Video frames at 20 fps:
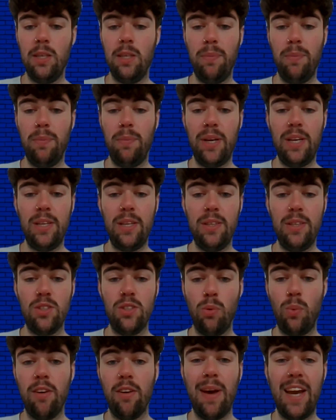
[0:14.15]
it means that we
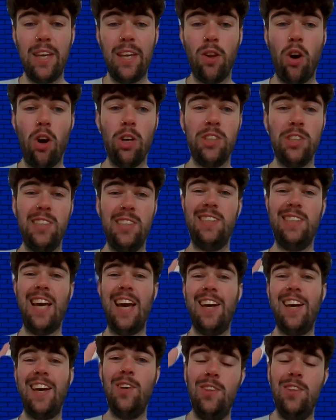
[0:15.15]
have made our
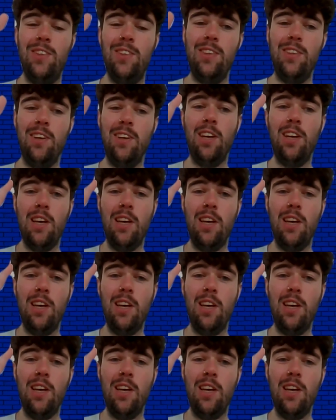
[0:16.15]
second